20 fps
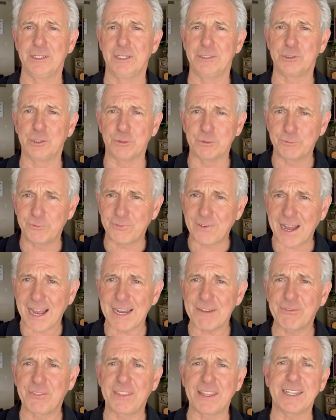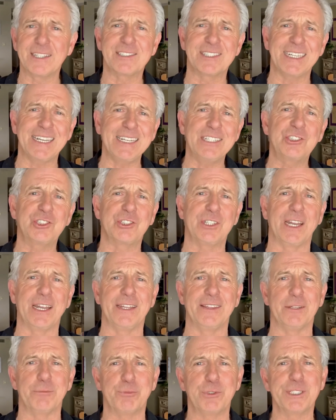Do five things each day
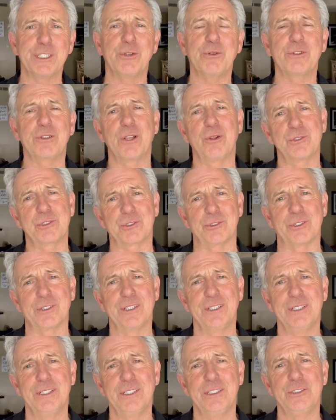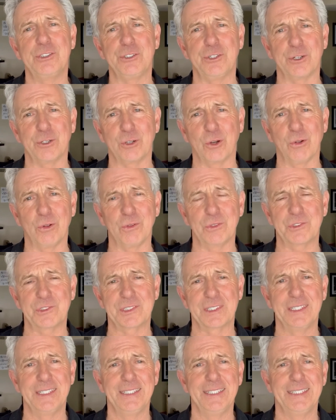that bring you closer to your goals.